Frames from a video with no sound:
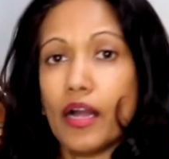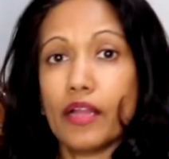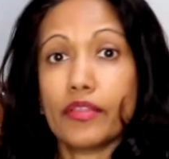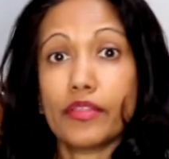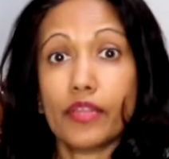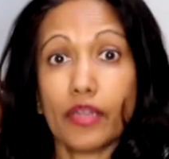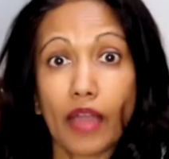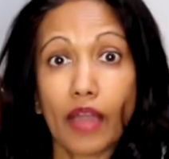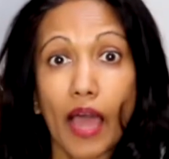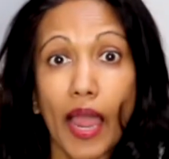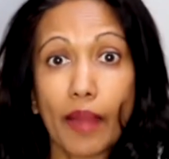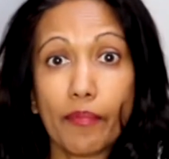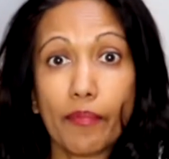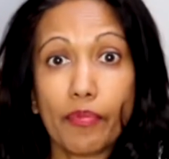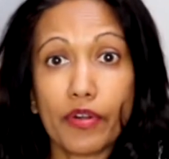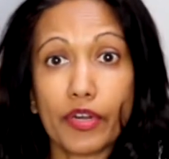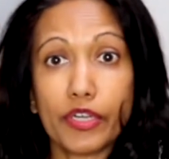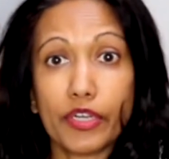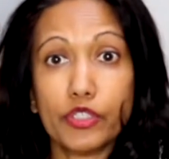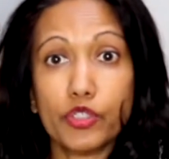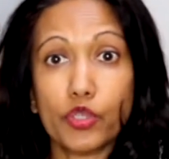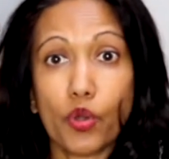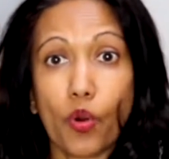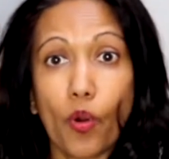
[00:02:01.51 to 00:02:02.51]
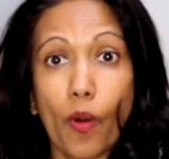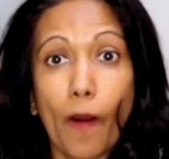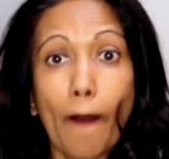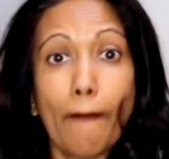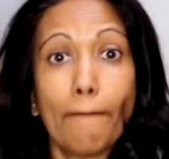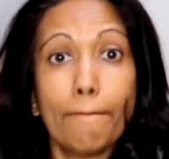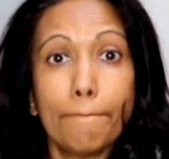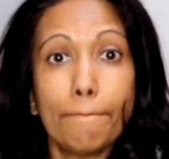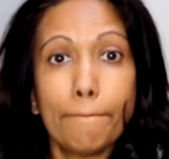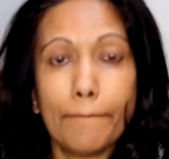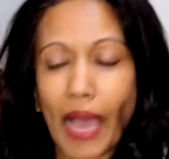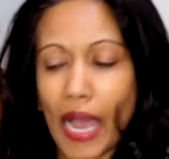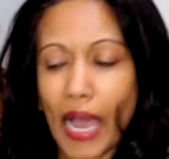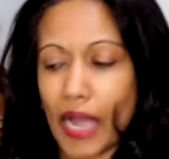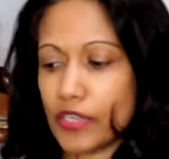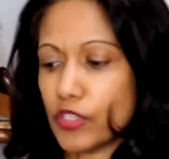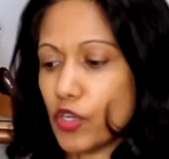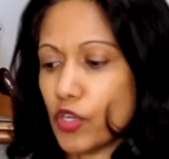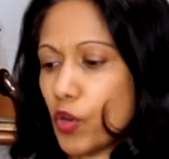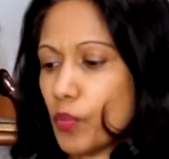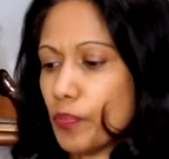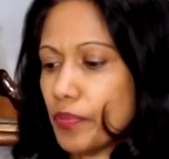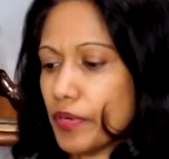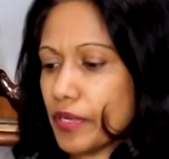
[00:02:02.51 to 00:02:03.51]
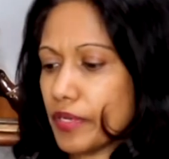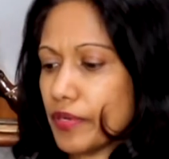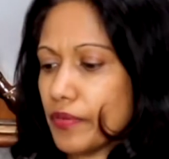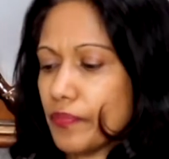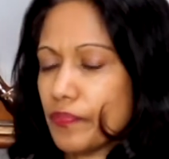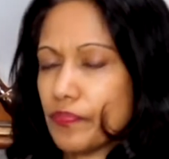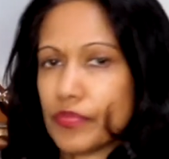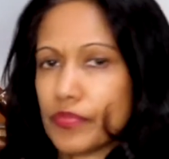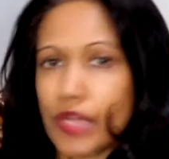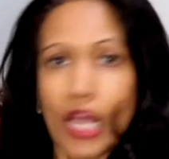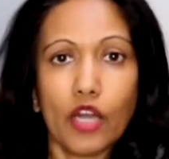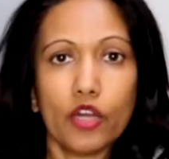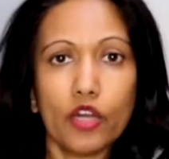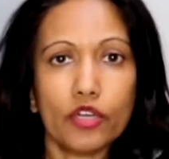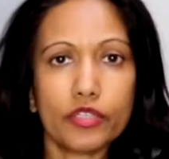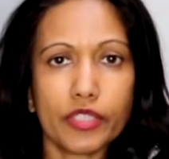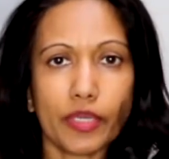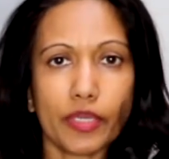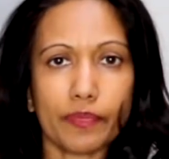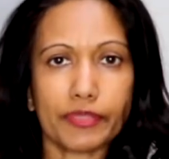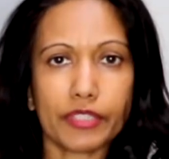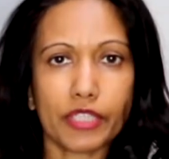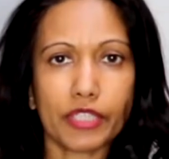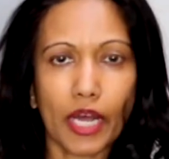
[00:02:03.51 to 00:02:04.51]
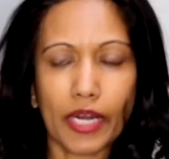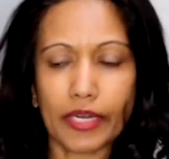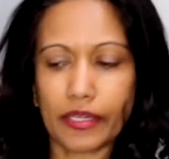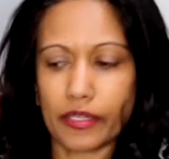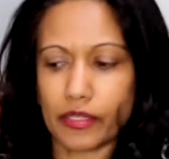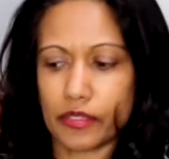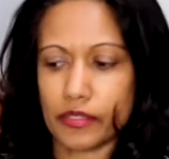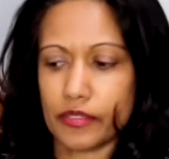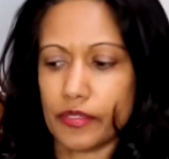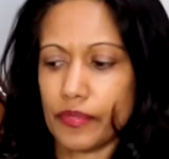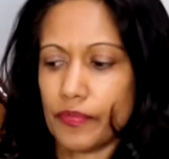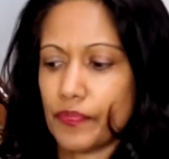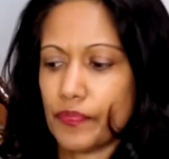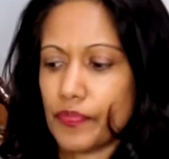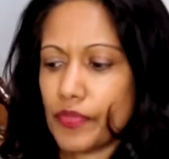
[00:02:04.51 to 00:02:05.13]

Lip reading: the library door banged open. I looked up startled.